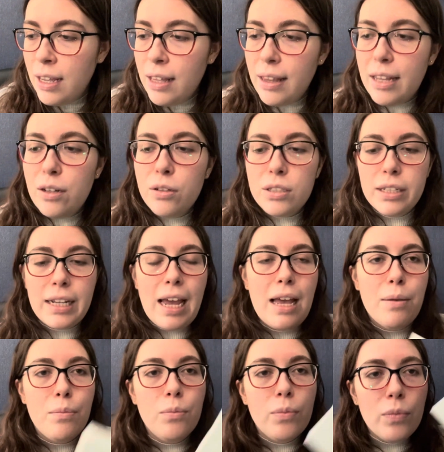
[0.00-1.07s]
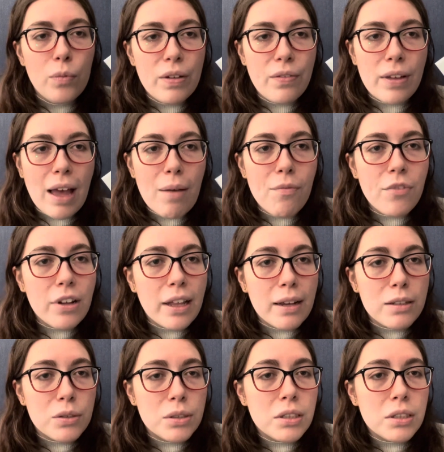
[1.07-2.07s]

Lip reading: They also came with envelopes,